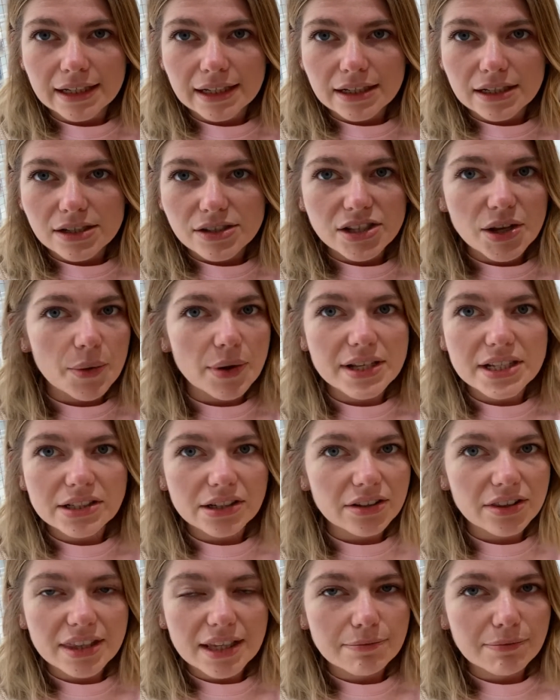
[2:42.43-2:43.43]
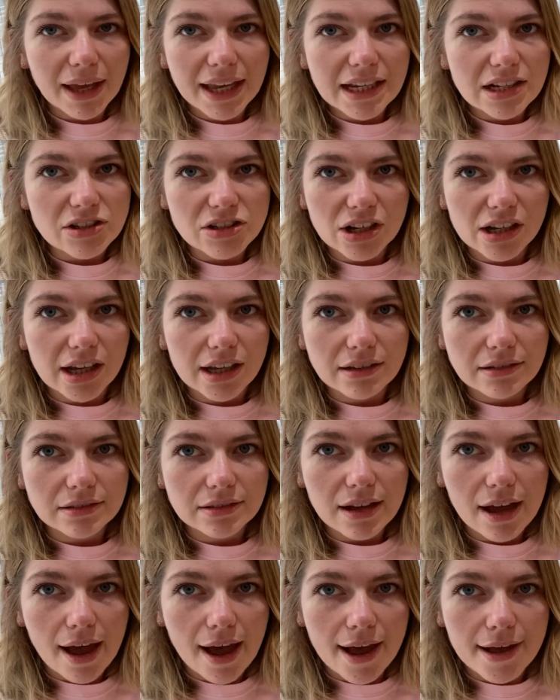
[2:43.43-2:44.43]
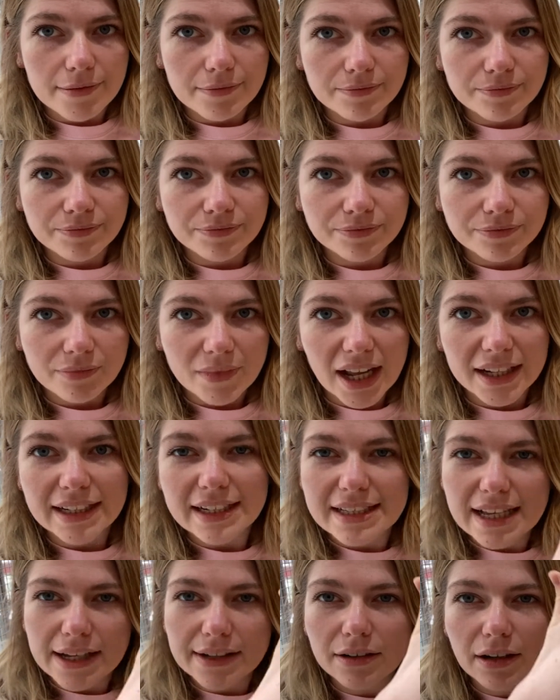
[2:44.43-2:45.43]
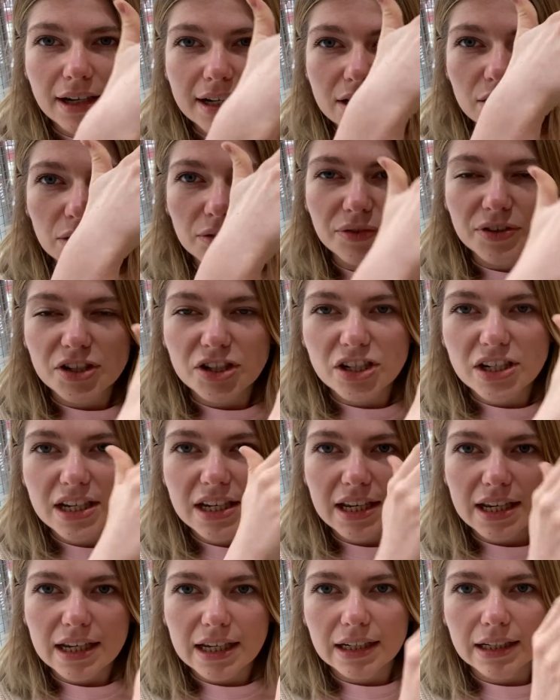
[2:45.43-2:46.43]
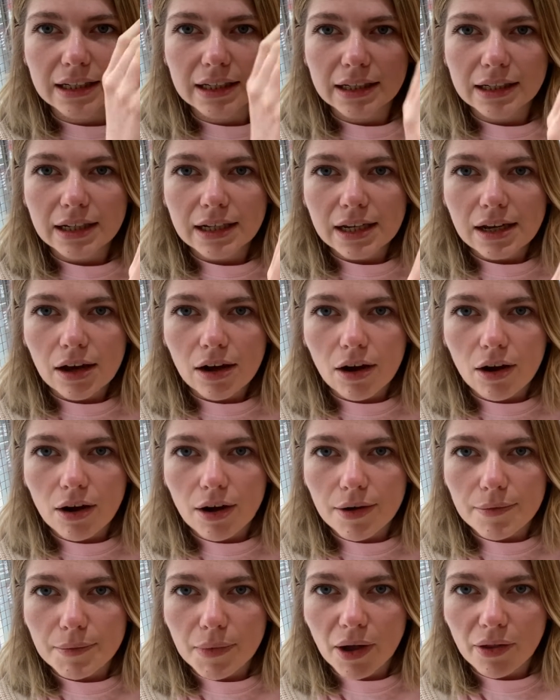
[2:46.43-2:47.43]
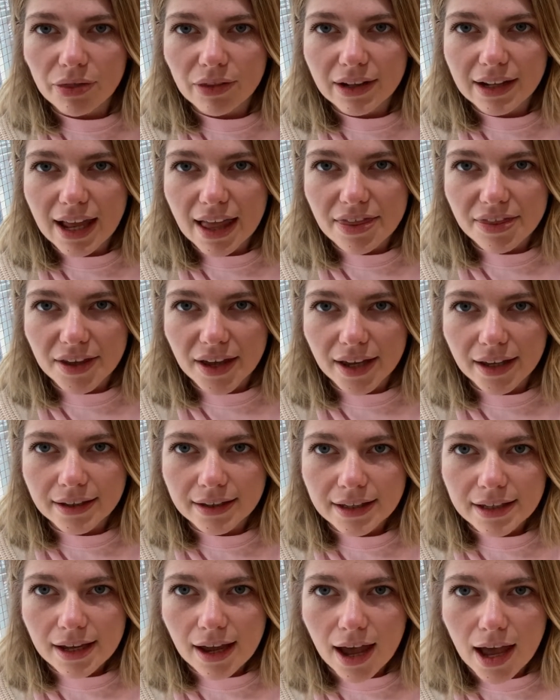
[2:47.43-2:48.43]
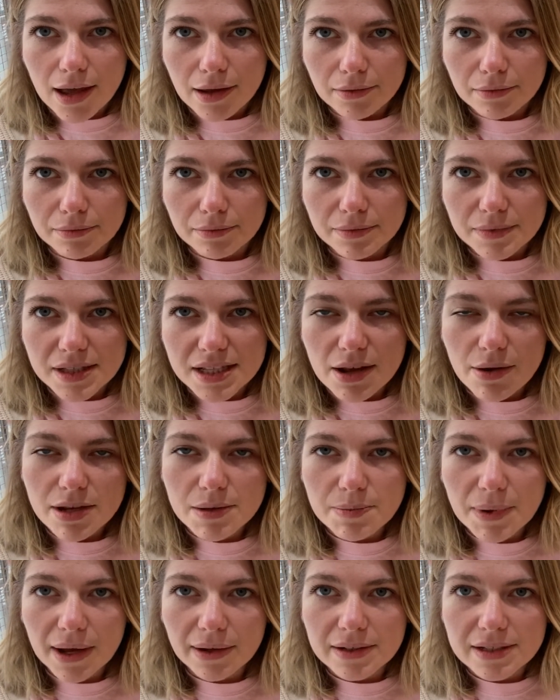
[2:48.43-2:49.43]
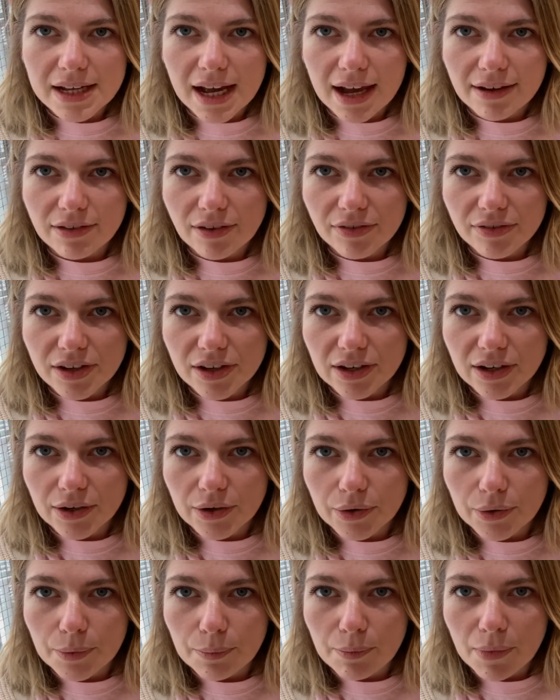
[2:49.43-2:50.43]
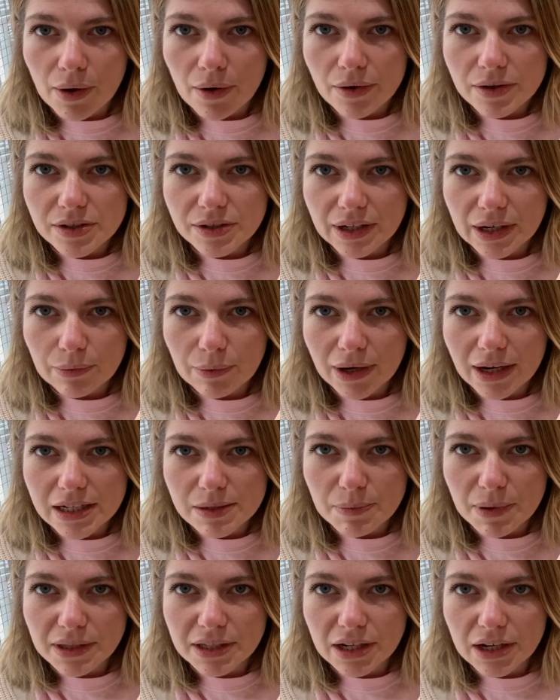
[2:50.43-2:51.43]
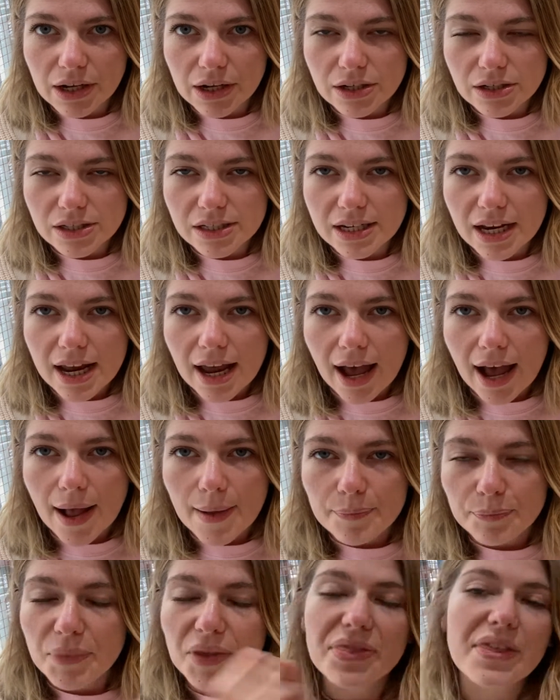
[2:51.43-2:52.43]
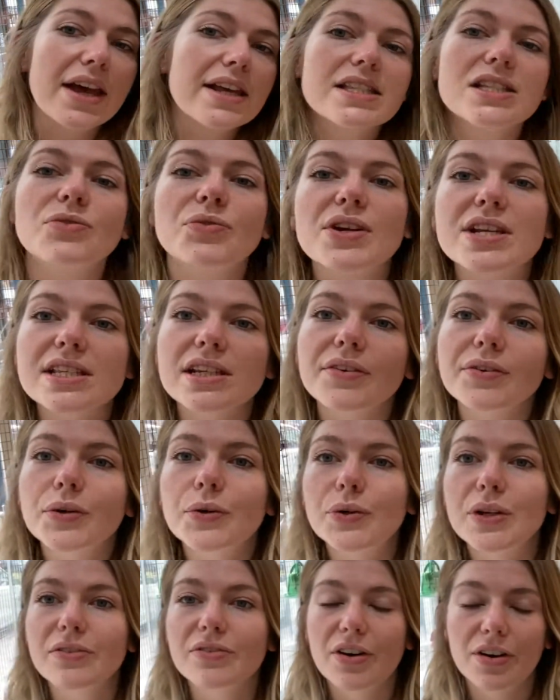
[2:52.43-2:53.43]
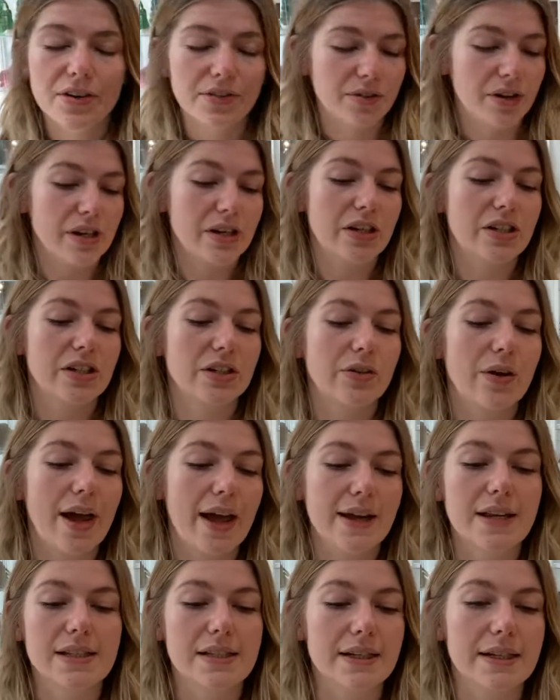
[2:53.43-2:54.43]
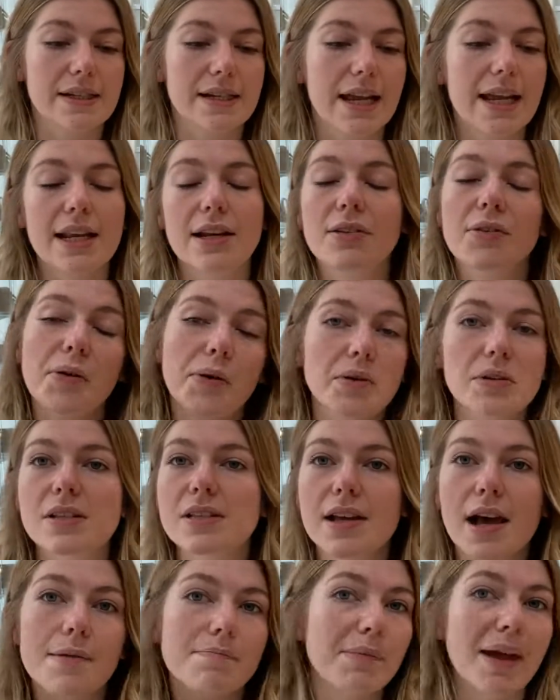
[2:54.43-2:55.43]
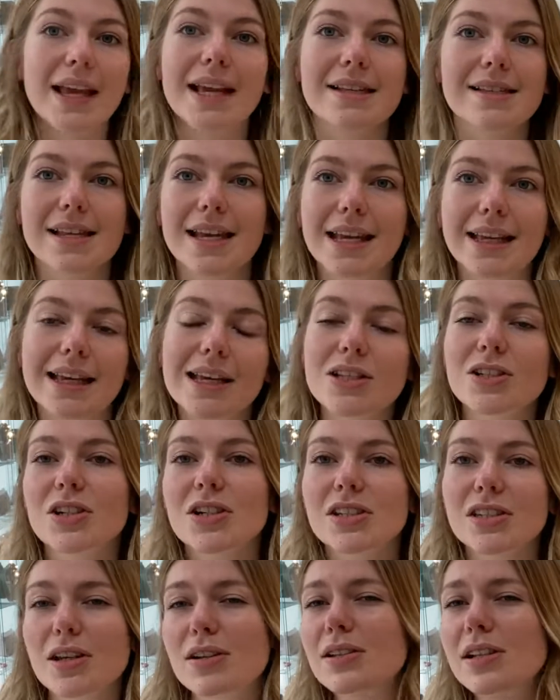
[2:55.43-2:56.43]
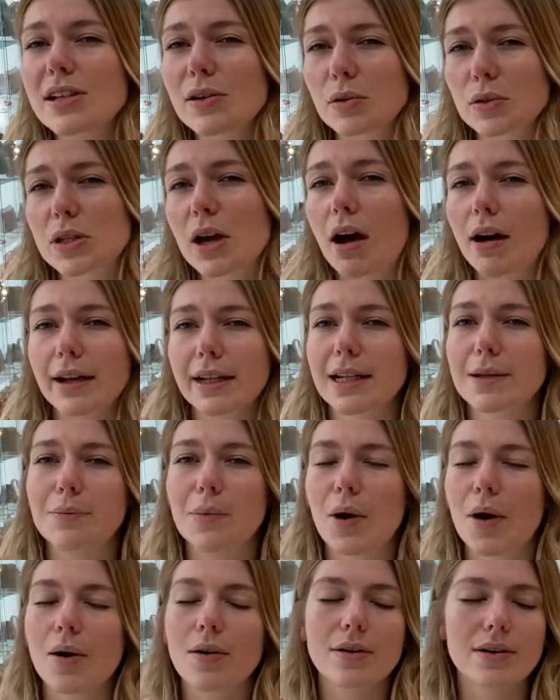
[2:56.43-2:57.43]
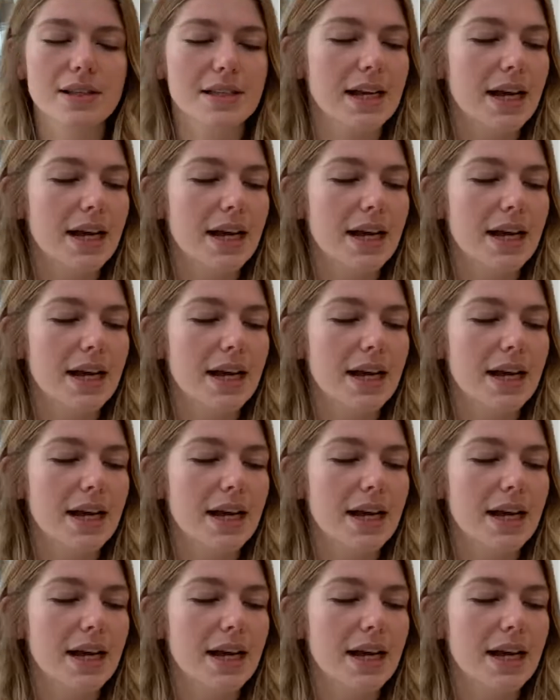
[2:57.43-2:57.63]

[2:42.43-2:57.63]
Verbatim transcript: so it's nothing major, and it's that nice sort of sheen on the leather, so it's bound to have a few little marks on it when it's been used, but that's the reason I've called it very, very good and not excellent. It looks amazing. It's just those little tiny marks